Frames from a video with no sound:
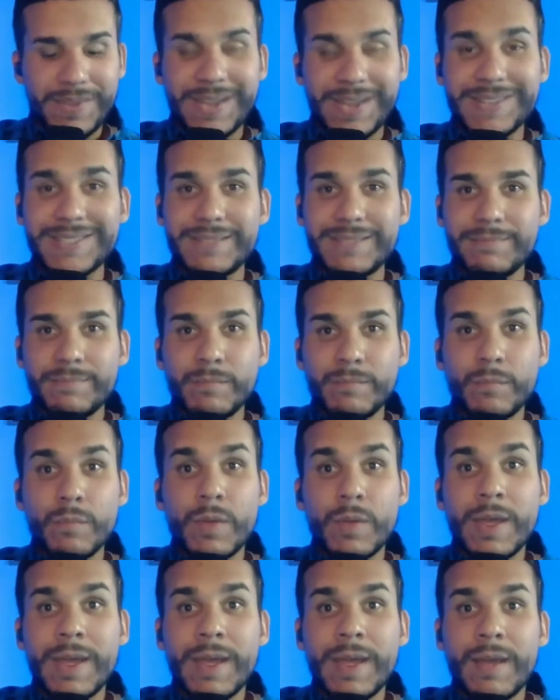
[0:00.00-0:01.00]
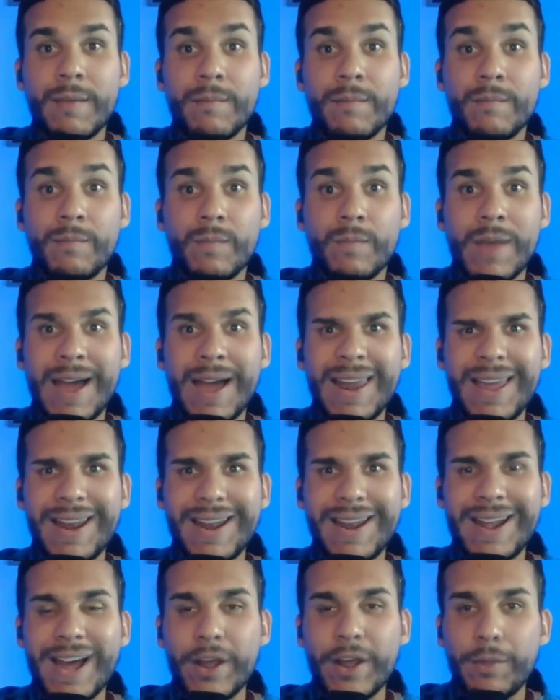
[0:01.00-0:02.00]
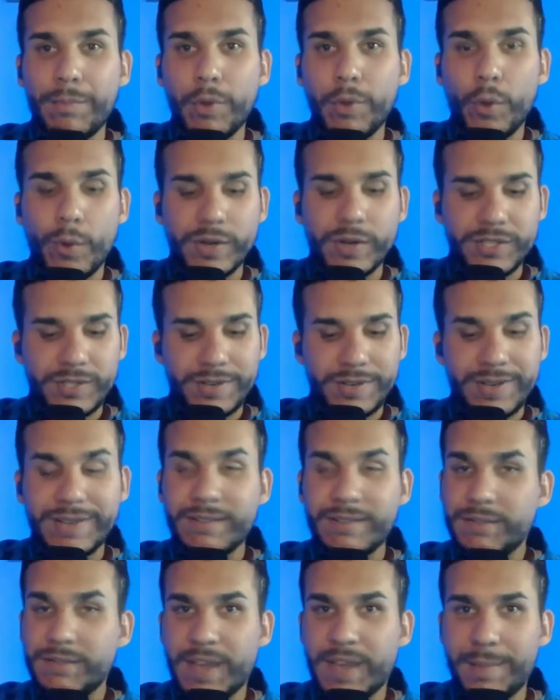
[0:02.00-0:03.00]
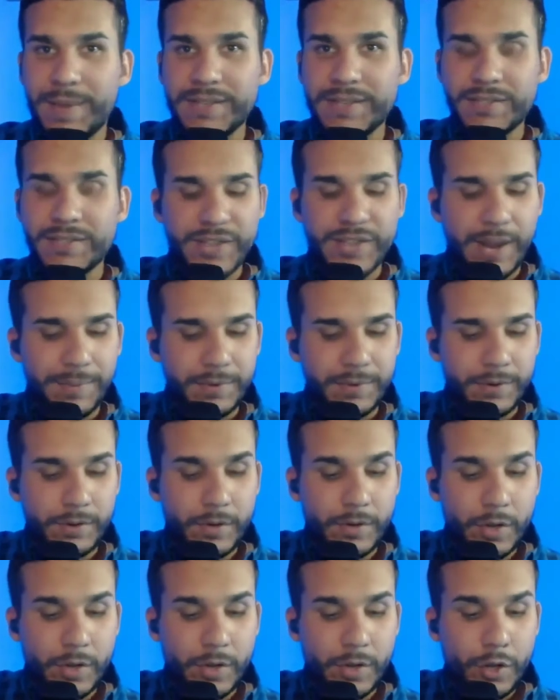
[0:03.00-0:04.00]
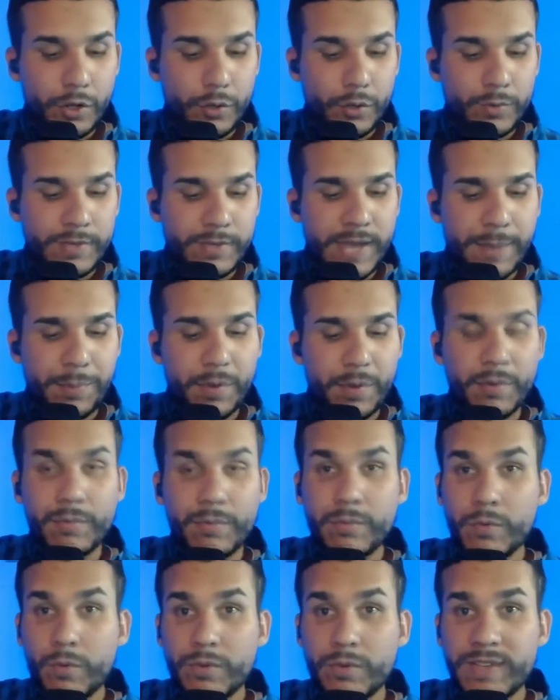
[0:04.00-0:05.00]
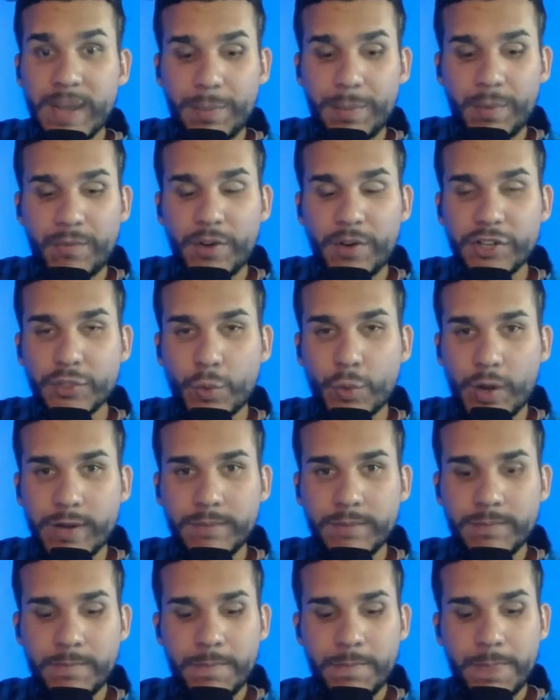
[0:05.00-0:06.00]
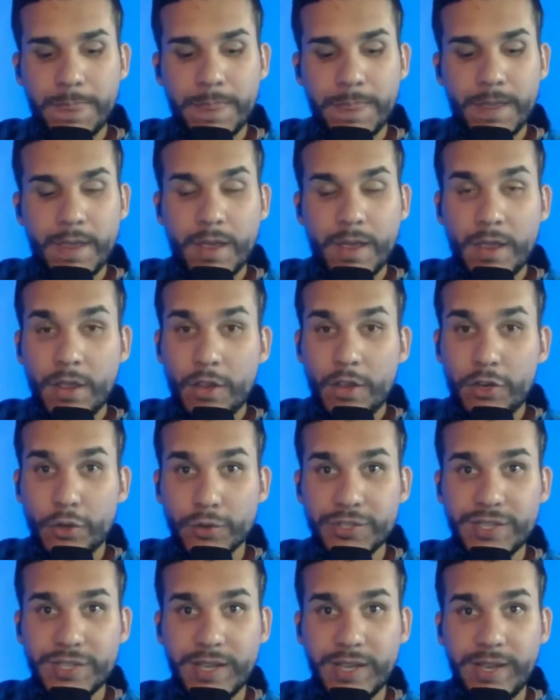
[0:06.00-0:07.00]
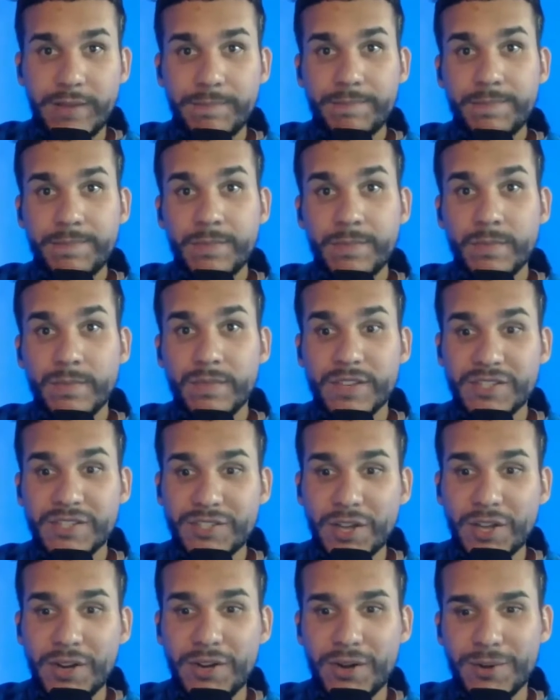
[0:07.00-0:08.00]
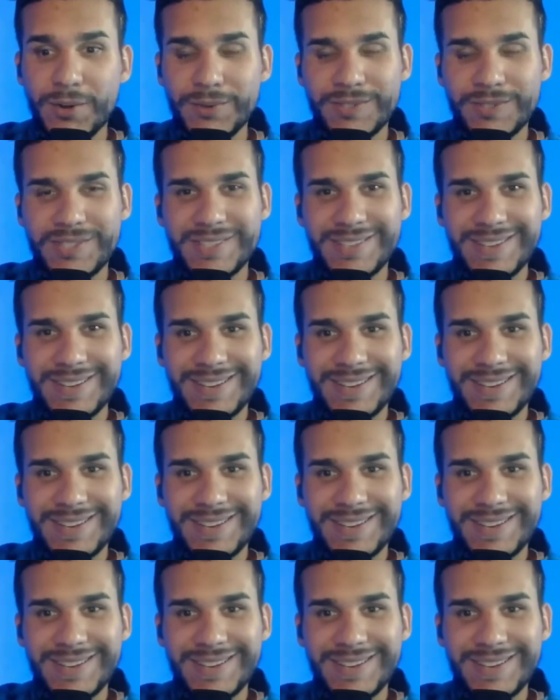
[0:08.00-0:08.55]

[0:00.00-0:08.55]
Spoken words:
it's highlighted kind of bluish, the same as the chapter. You tap on verse 1, you'll see the study notes.